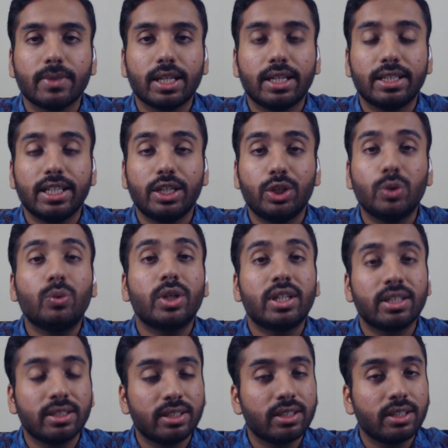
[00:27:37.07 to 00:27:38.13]
That you
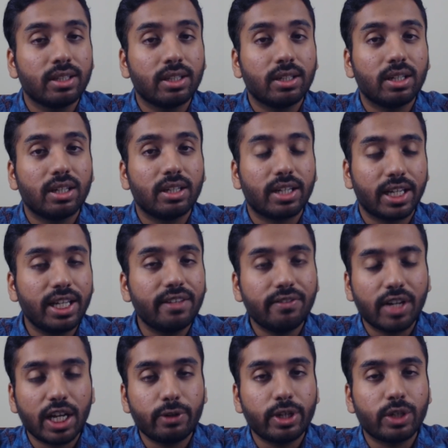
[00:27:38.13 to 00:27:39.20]
would
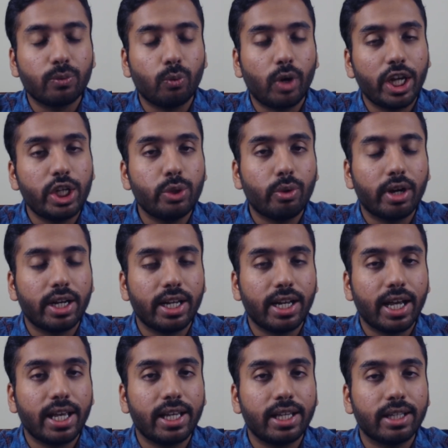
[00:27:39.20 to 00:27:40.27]
reevaluate why you are
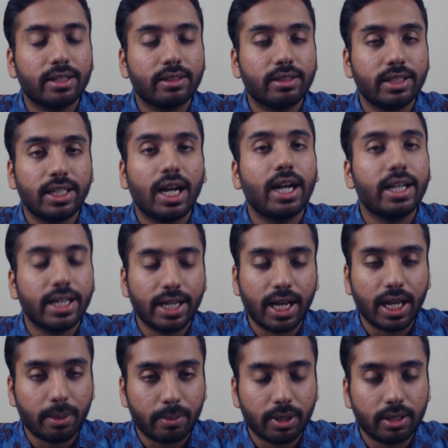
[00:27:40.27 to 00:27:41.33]
denying the
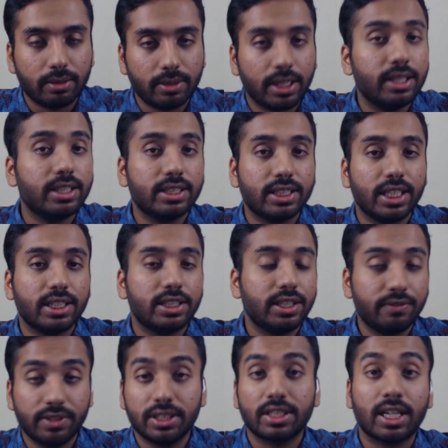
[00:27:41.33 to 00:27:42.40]
undeniable in this case. If
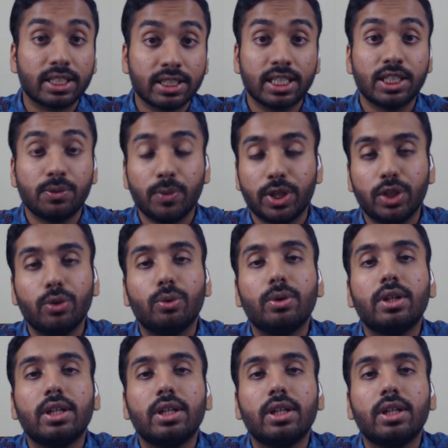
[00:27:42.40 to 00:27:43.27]
this resonates with you,